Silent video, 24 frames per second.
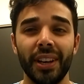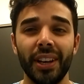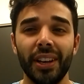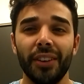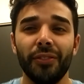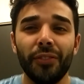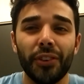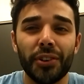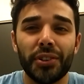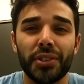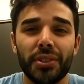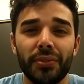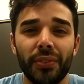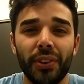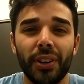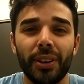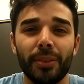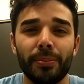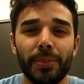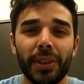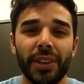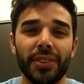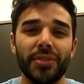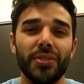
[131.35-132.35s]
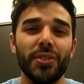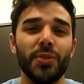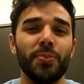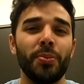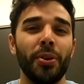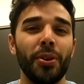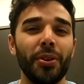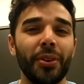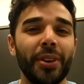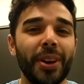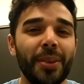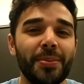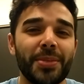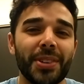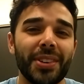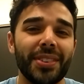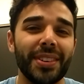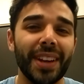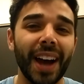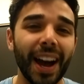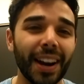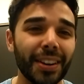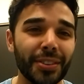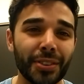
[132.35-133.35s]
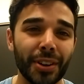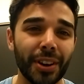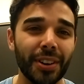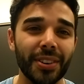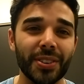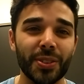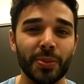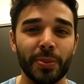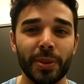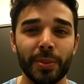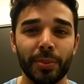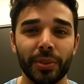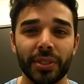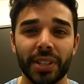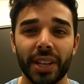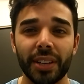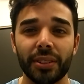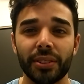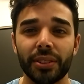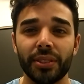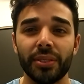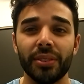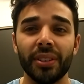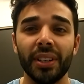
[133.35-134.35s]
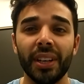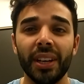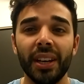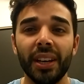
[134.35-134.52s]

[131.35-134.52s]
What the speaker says: First of all, because these programs are not as hard as people tell you.